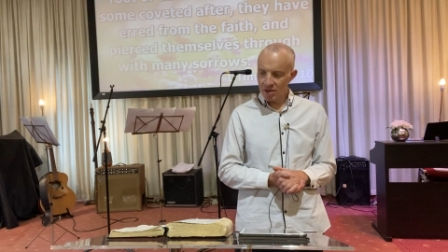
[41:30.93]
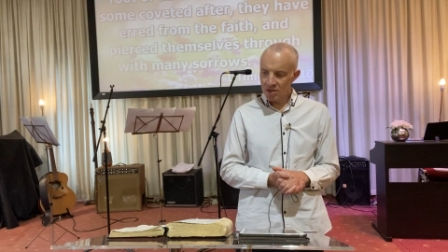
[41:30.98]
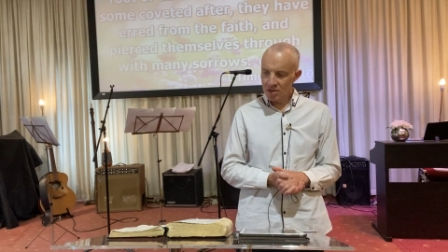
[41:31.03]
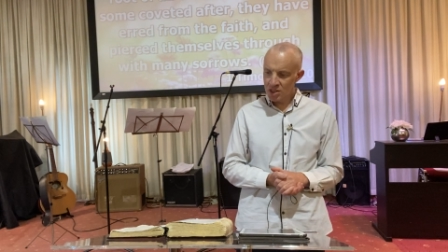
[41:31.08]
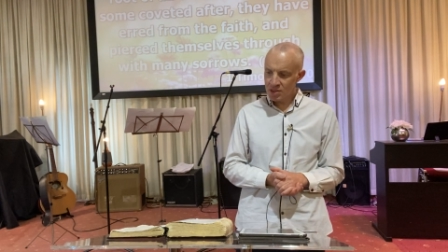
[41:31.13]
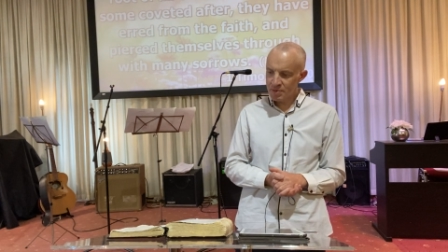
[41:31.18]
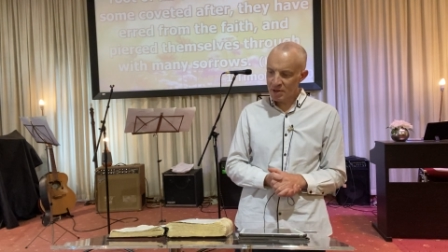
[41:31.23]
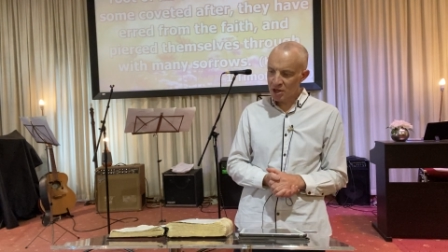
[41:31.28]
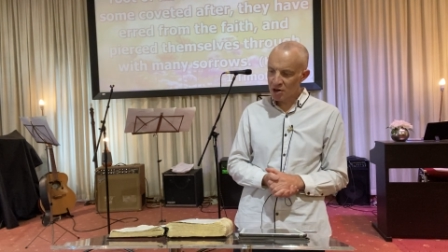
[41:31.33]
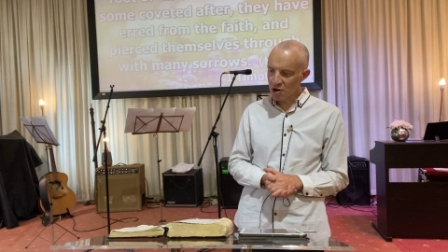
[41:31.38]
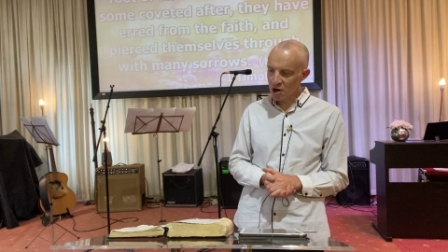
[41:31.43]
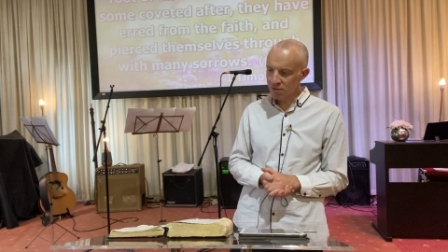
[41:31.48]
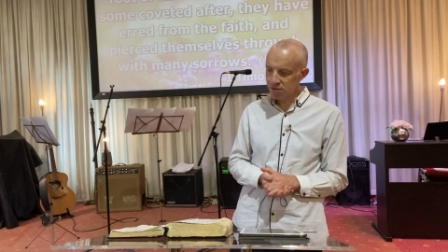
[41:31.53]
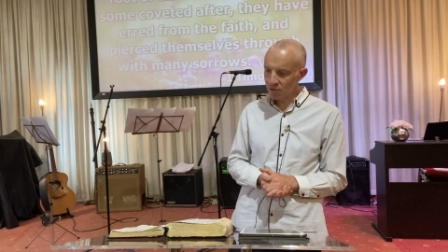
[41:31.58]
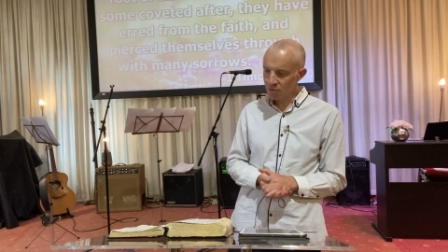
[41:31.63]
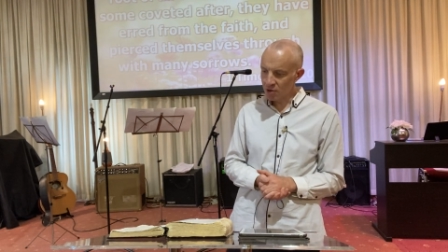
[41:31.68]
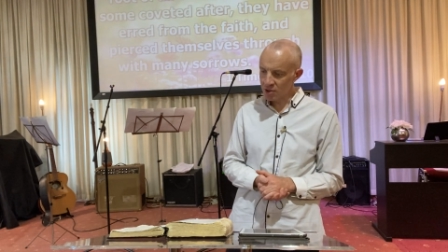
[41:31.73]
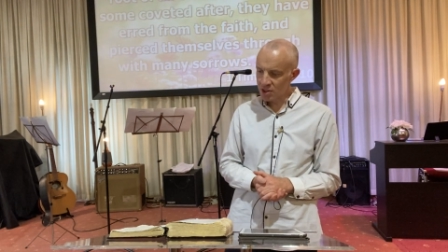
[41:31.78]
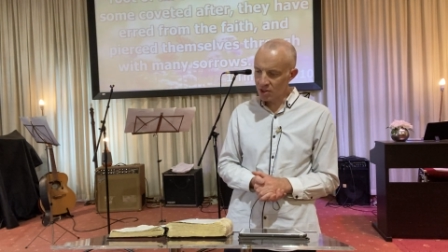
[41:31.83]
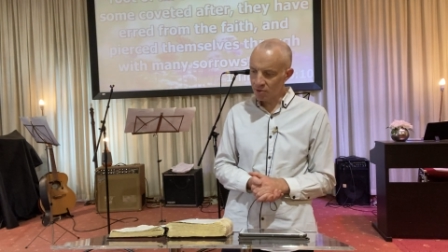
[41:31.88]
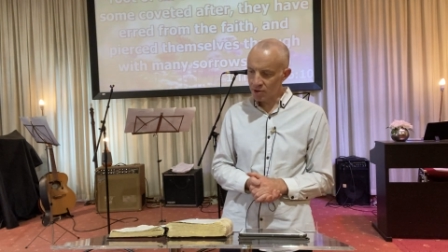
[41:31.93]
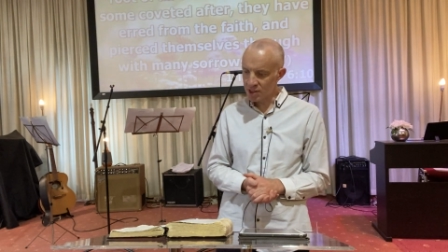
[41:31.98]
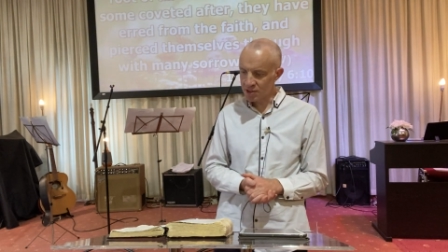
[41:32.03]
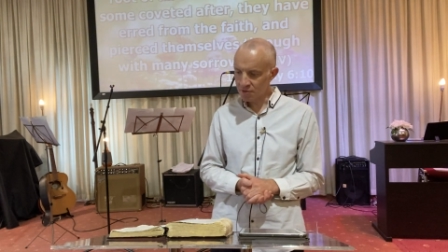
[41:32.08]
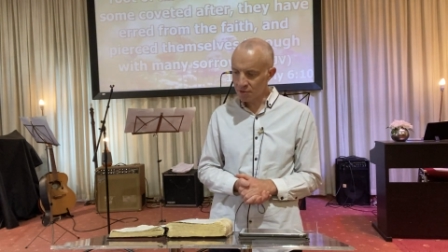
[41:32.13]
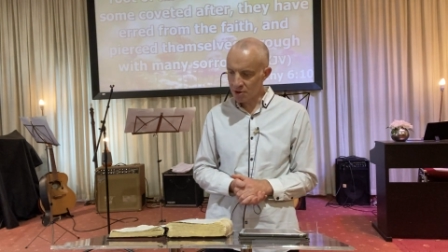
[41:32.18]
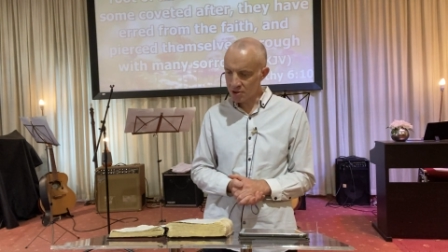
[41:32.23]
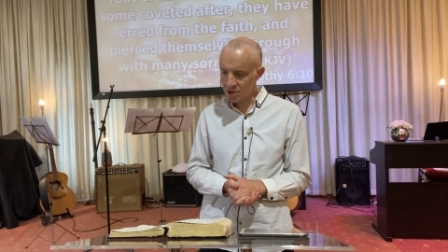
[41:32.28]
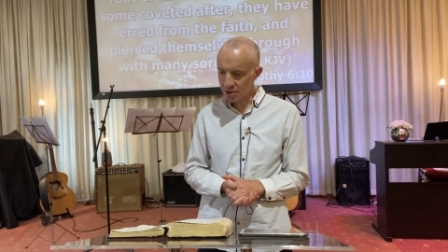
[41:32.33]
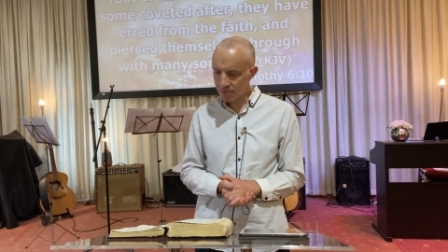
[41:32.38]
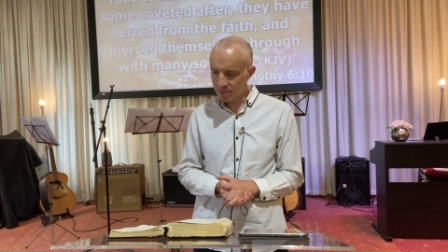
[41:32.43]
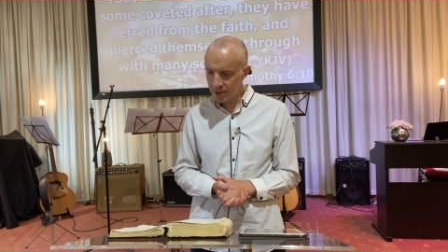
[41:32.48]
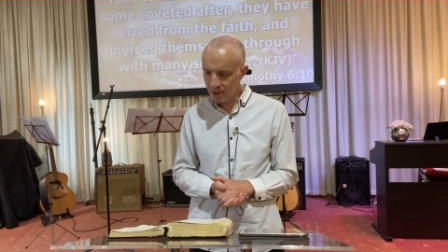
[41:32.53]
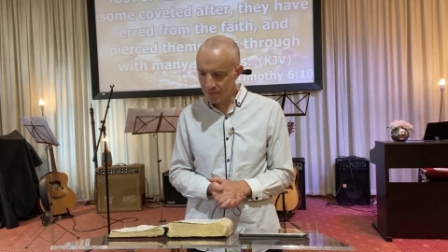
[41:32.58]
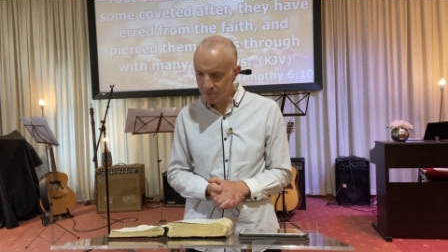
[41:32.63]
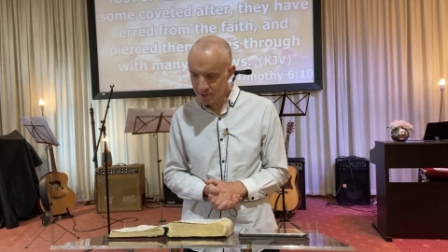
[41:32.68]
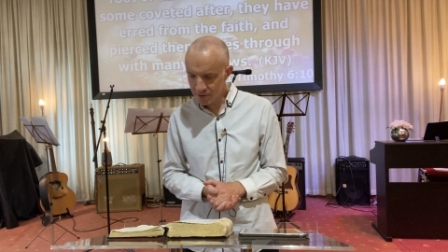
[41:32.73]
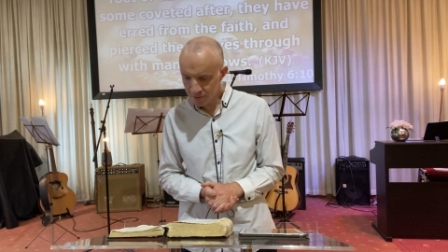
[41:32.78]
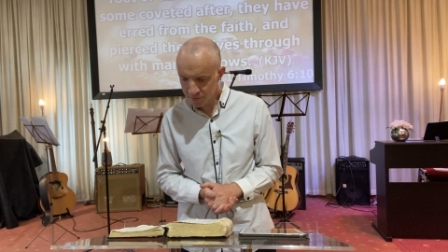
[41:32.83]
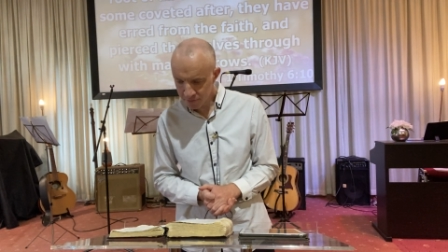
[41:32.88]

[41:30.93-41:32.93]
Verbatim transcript: just be careful what you wish for sometimes.